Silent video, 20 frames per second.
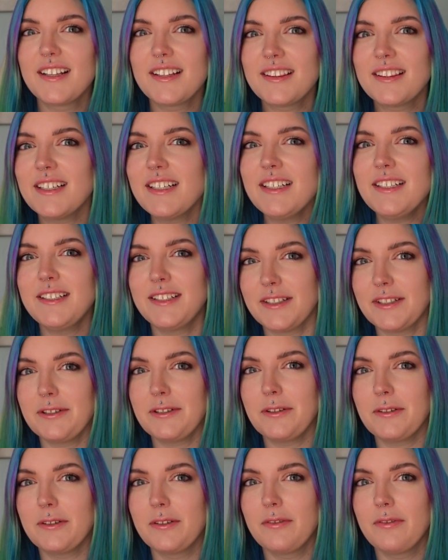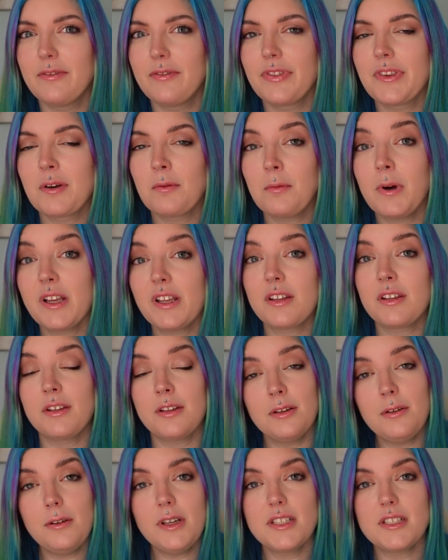They do. What
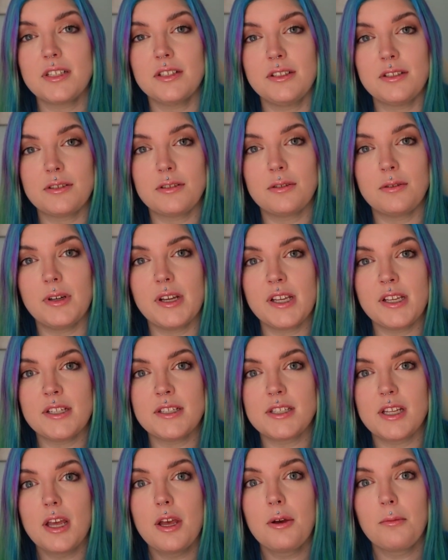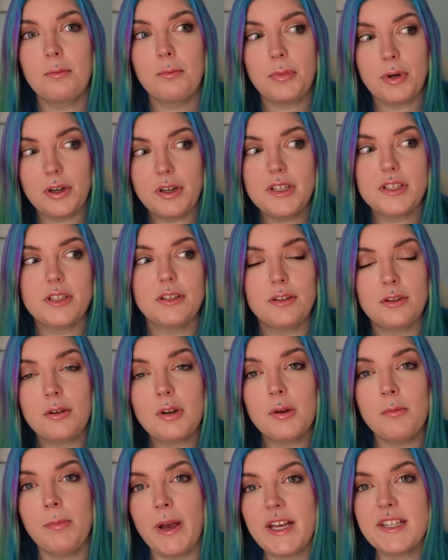you get to do is put
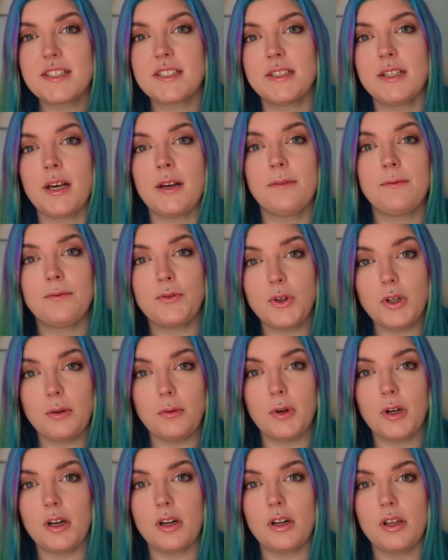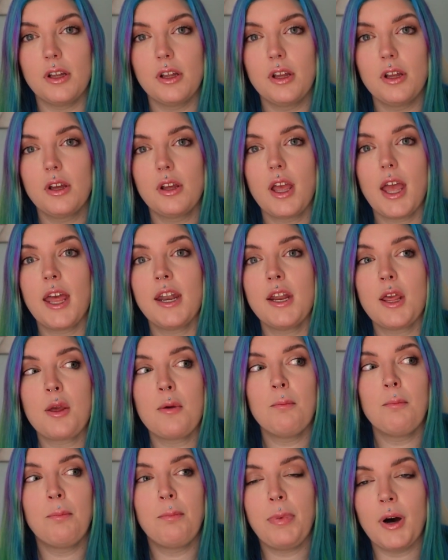your best stuff forward and
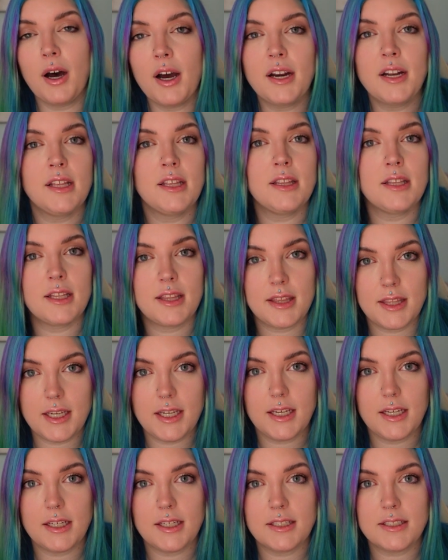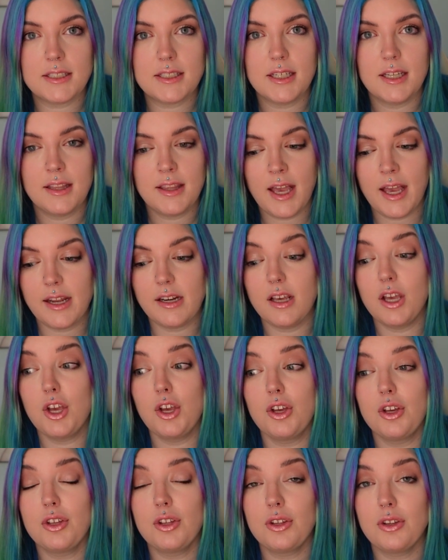embody the things that
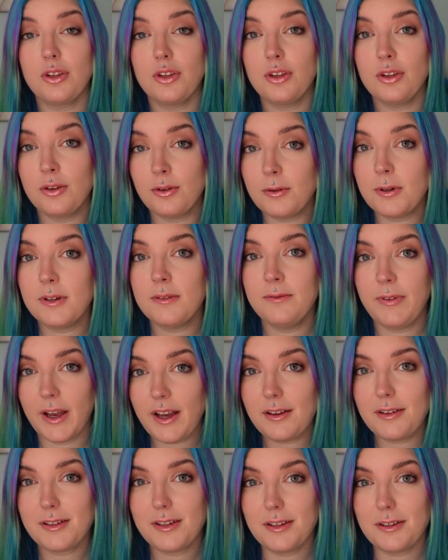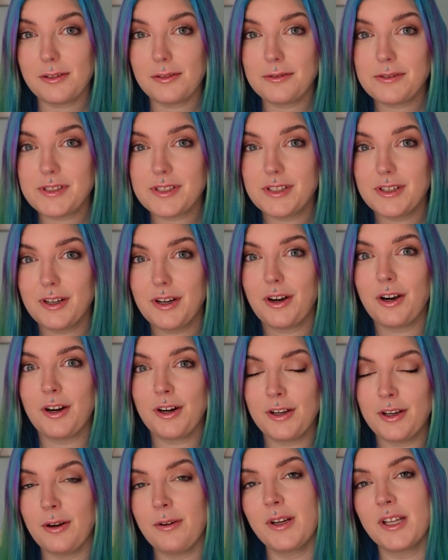your values are
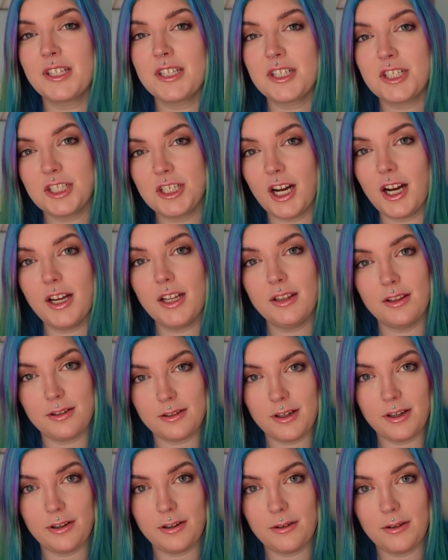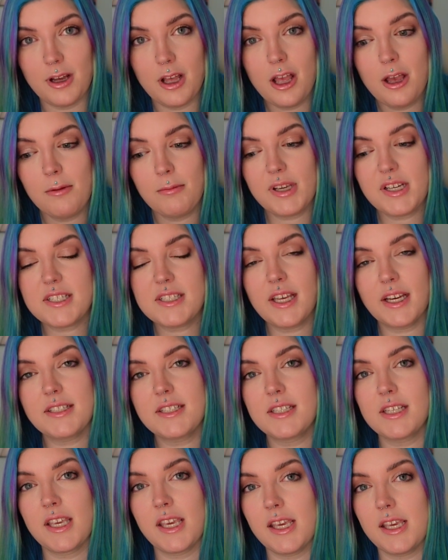going to shine through. Because that's
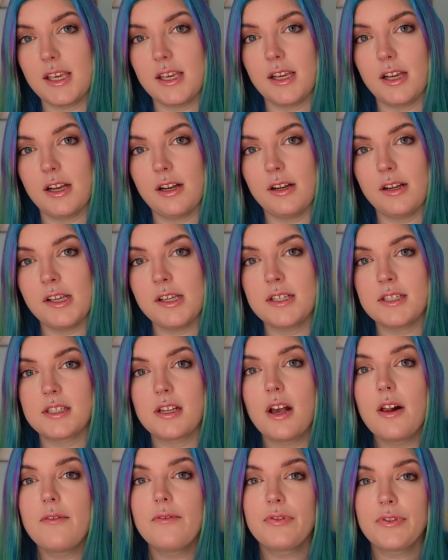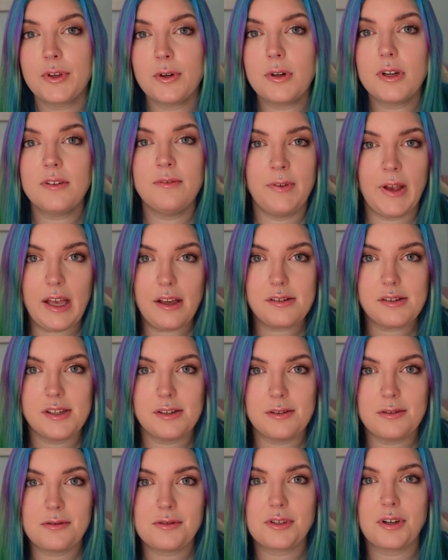the key here, is your
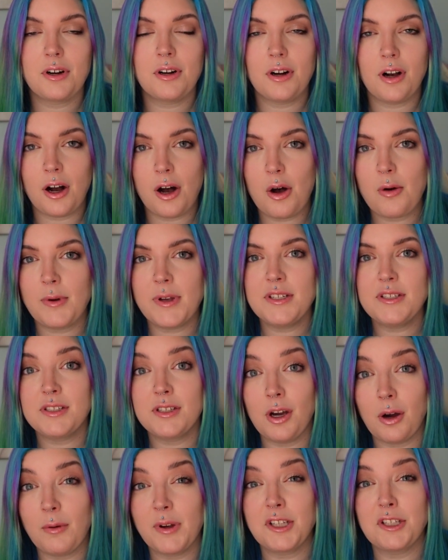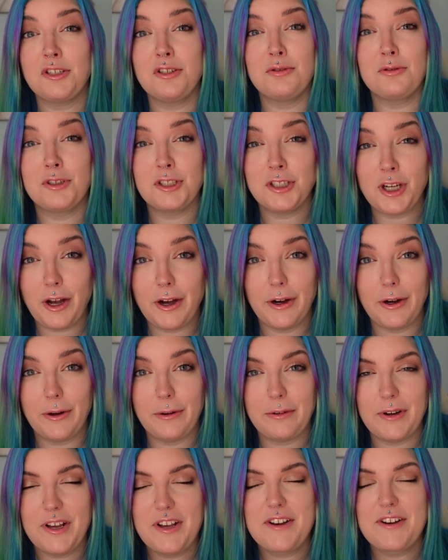values are always going to
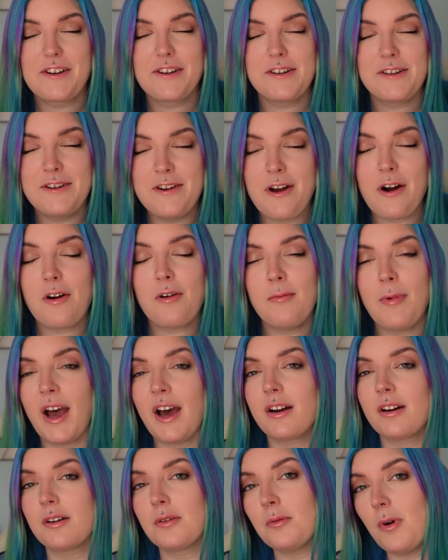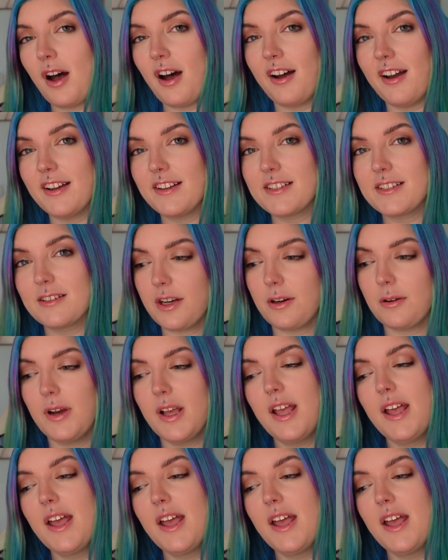show no matter what. So